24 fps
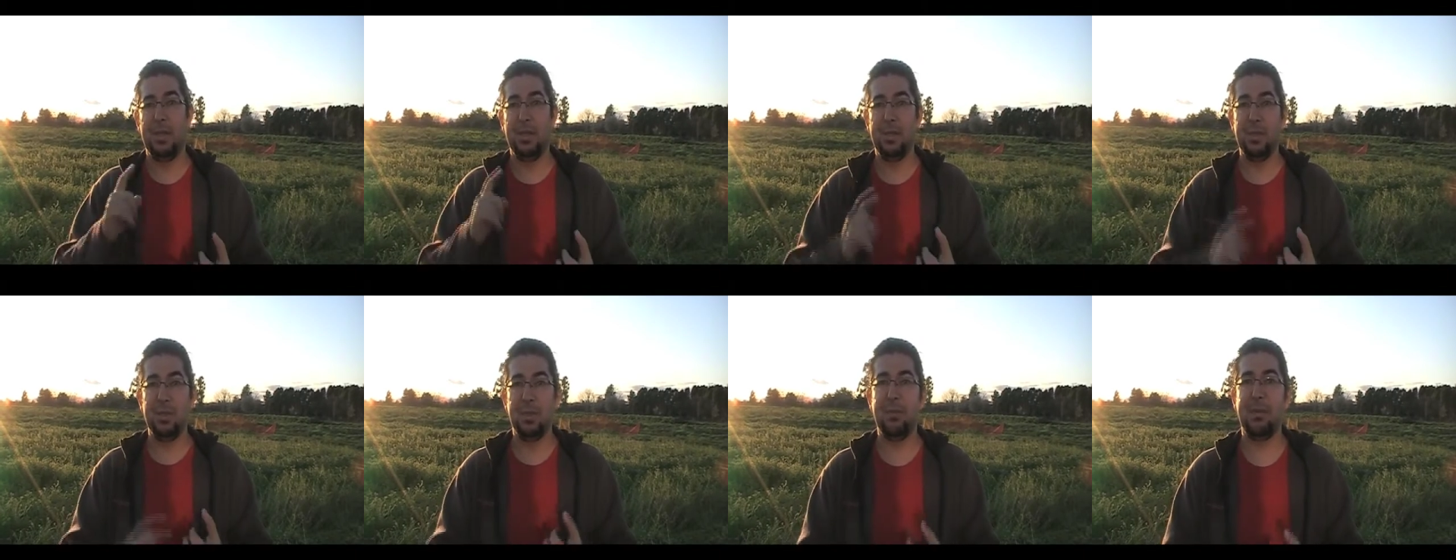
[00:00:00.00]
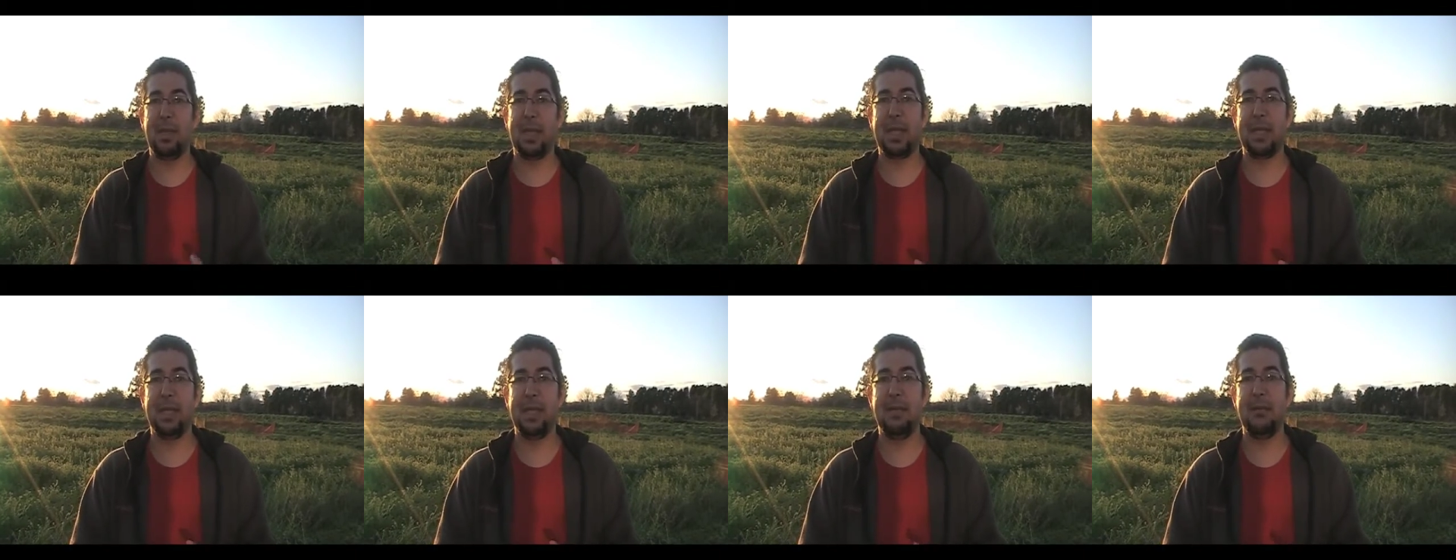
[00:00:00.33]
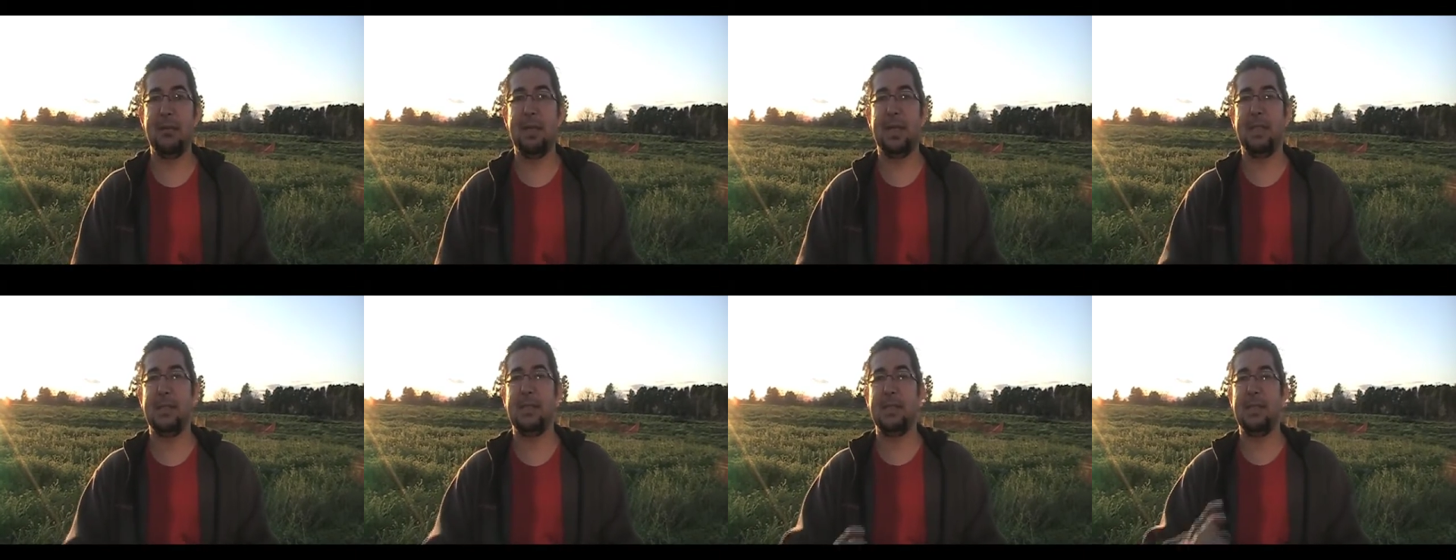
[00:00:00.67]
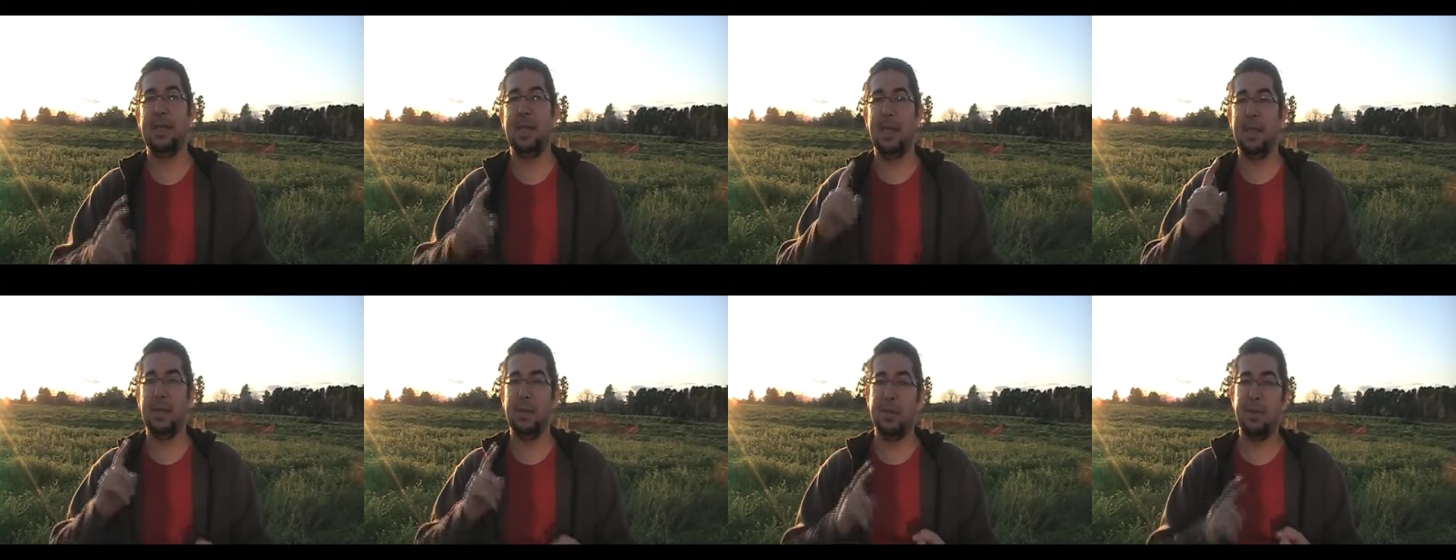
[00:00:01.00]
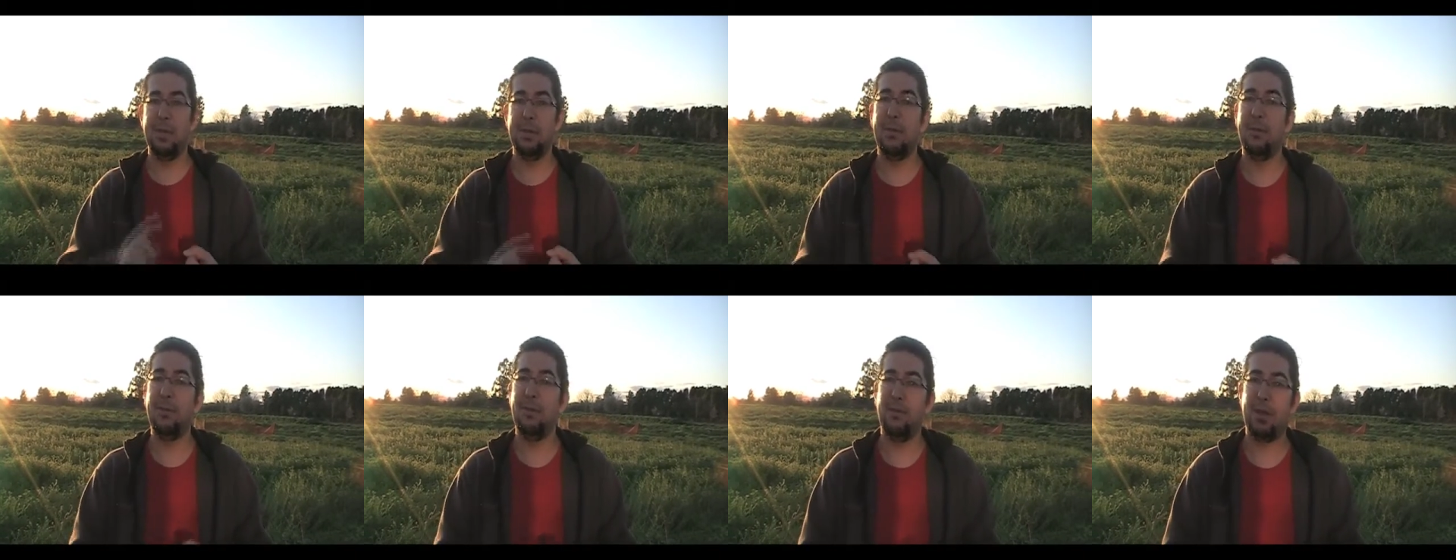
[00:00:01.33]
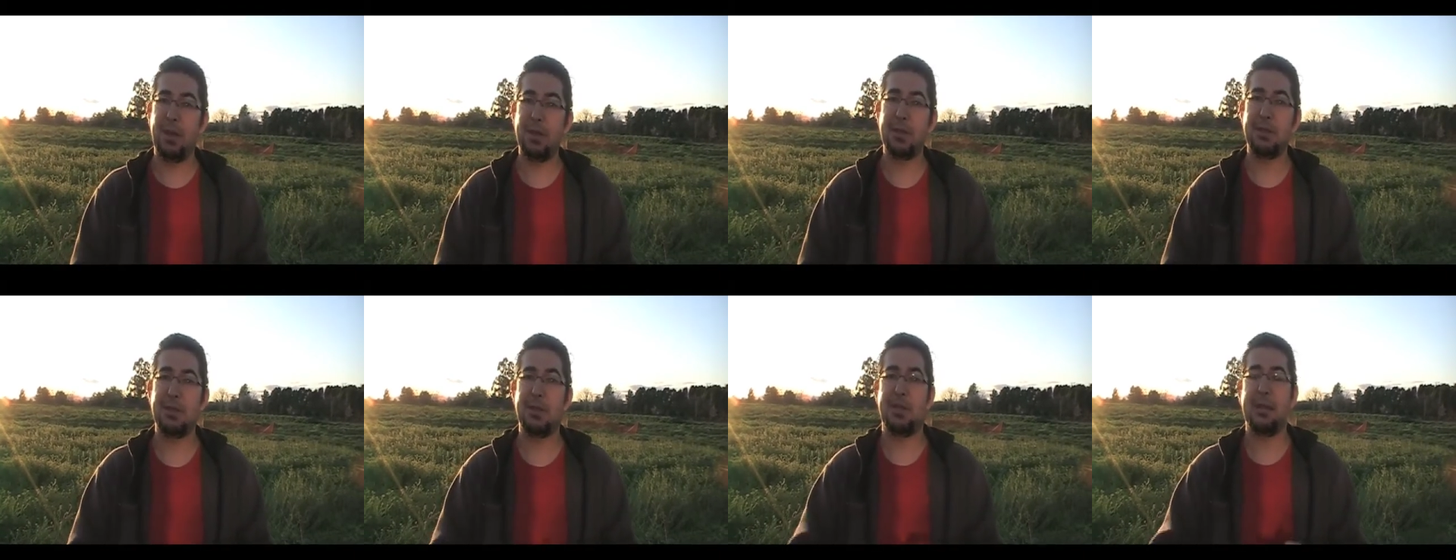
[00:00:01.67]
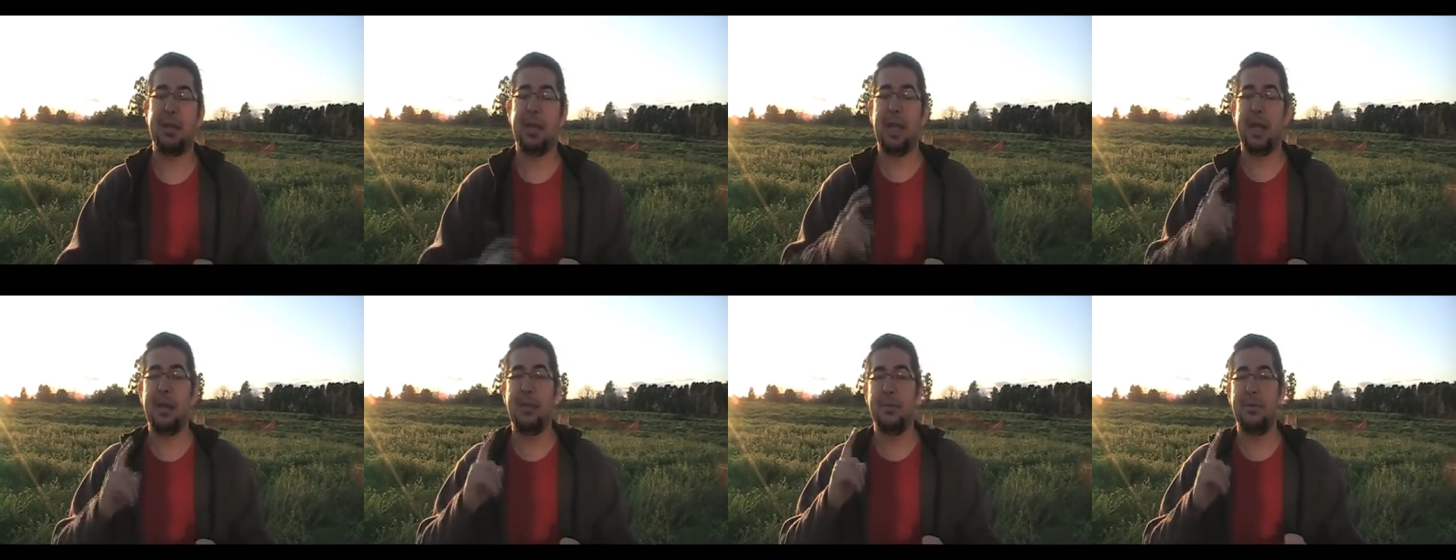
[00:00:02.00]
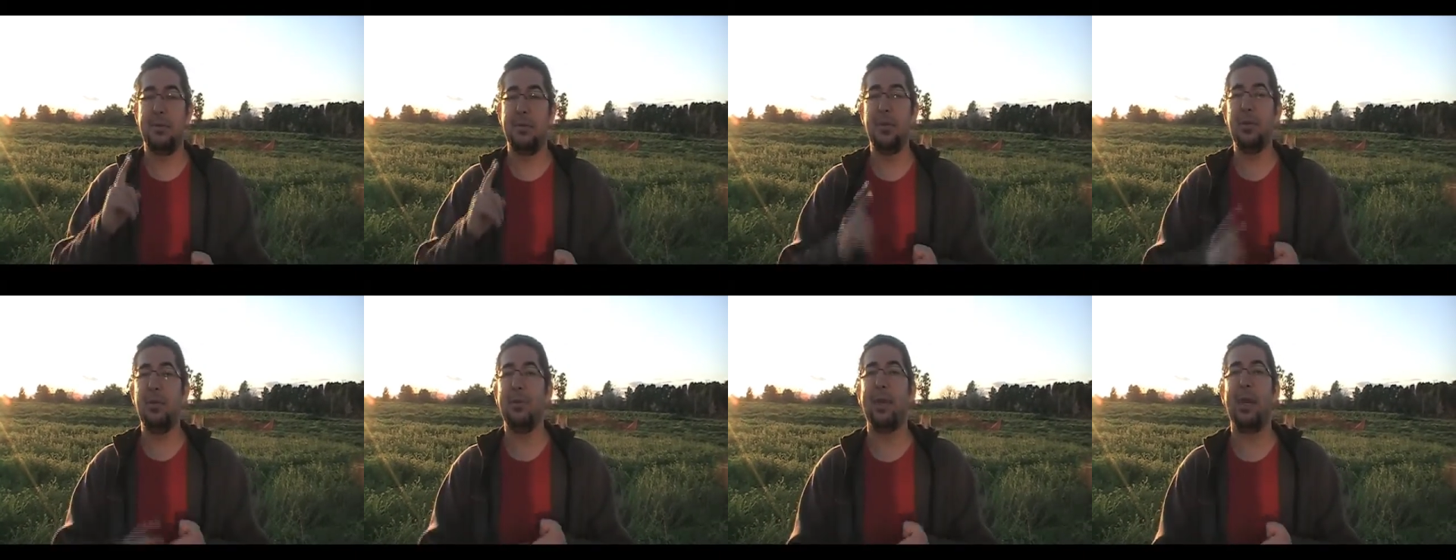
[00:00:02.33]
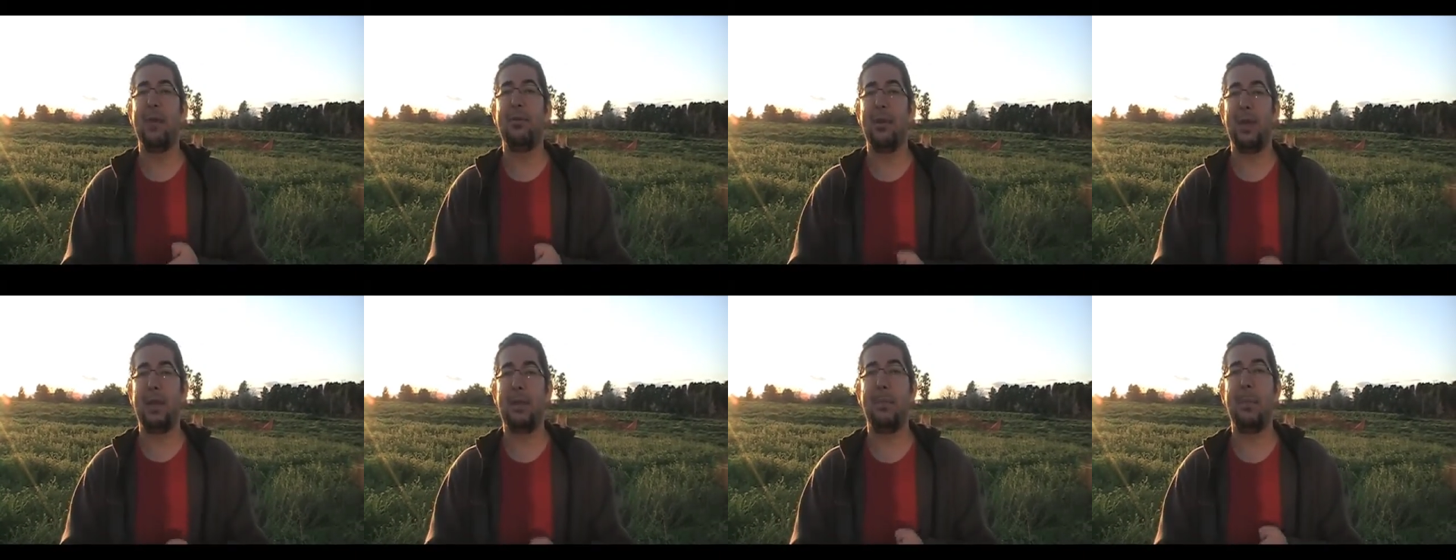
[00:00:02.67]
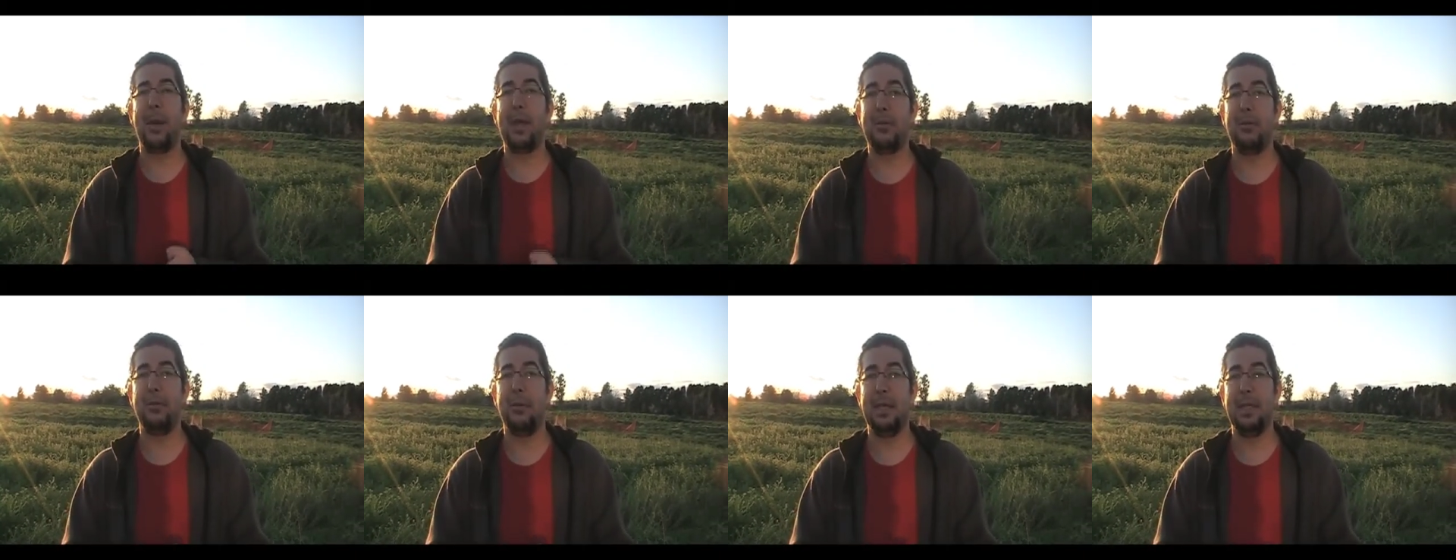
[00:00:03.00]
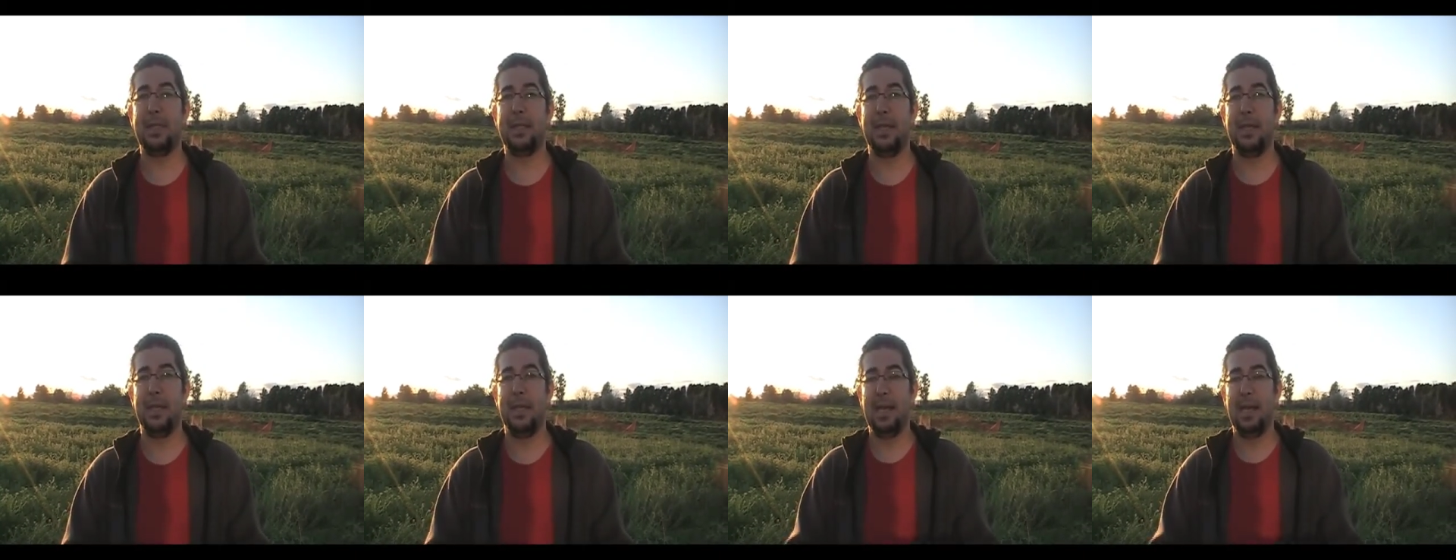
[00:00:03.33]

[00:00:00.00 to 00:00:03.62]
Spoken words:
new bacteria, new function, and new metabolic pathways.